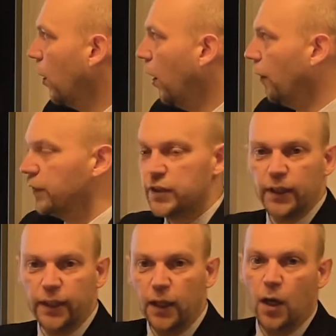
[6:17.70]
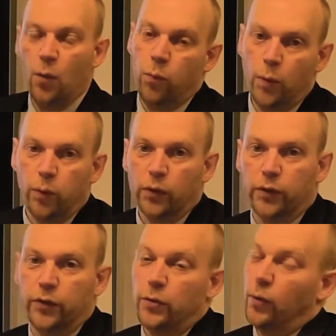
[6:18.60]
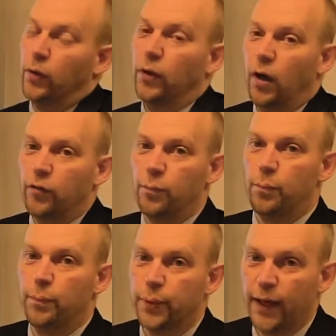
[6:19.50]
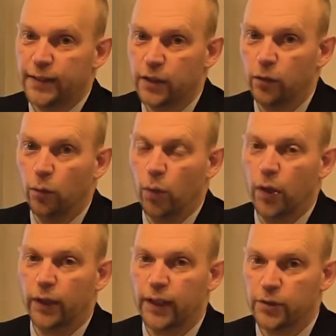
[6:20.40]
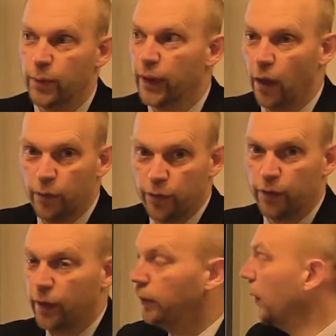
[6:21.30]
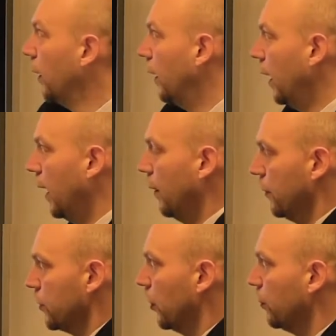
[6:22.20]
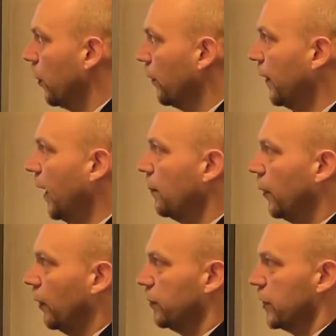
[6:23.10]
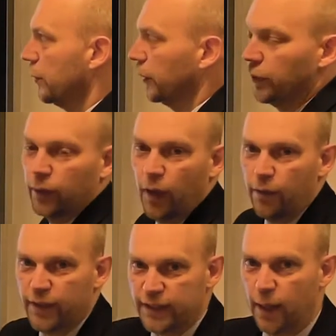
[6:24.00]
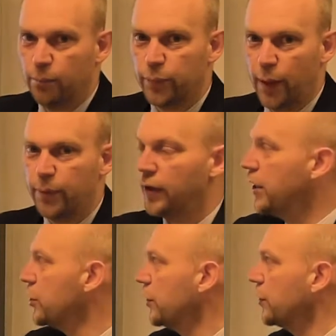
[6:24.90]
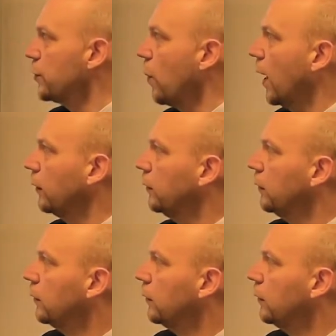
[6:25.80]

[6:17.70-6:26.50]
Obviously, we will do a lot of practical work as we go through. We'll talk more on that, but obviously we'll do a lot of exam preparation as well.